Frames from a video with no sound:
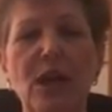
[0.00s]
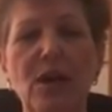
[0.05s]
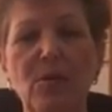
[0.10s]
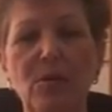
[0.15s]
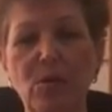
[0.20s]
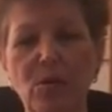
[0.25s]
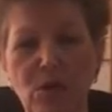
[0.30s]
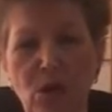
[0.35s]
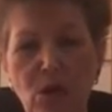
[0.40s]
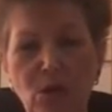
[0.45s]
I
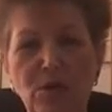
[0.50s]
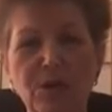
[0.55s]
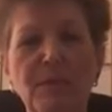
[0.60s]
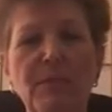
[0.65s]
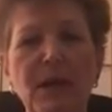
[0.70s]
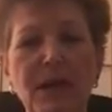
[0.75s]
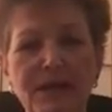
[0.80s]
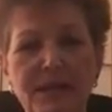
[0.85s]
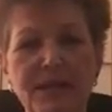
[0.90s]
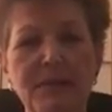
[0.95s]
will go to
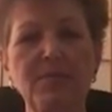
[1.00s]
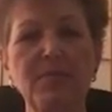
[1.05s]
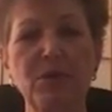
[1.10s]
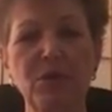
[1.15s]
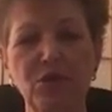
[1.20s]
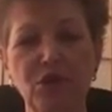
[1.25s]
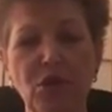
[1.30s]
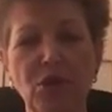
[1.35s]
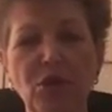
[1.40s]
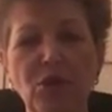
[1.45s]
my
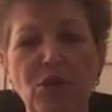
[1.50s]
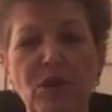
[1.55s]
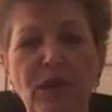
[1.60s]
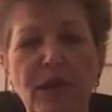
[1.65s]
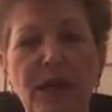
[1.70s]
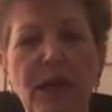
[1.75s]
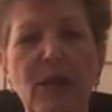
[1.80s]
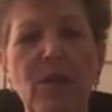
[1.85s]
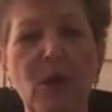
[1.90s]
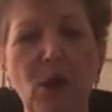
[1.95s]
symbol journal
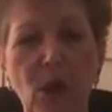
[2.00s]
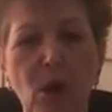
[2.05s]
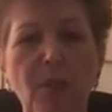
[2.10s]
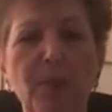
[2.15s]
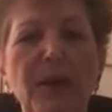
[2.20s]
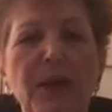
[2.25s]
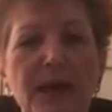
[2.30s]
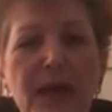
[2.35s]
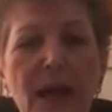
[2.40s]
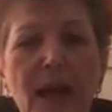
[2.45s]
and I will
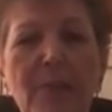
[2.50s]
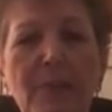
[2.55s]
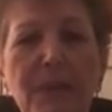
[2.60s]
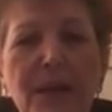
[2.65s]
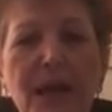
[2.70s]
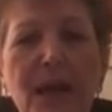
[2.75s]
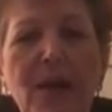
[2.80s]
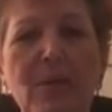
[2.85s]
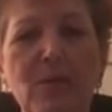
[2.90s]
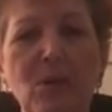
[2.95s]
open it up
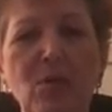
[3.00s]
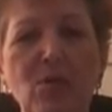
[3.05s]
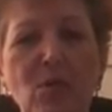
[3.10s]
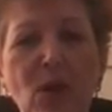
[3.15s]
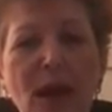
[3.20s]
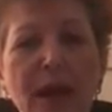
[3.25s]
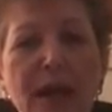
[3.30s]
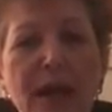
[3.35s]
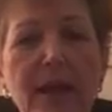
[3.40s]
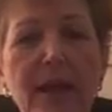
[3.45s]
and I will
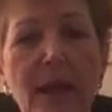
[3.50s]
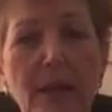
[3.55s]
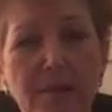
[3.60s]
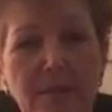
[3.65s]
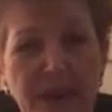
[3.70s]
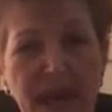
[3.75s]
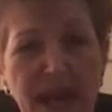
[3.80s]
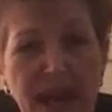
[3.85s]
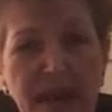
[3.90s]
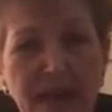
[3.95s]
write
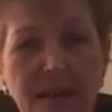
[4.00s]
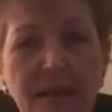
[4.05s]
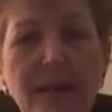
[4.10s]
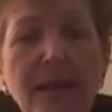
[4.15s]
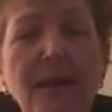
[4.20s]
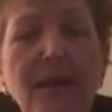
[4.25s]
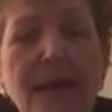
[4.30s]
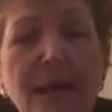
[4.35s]
pen,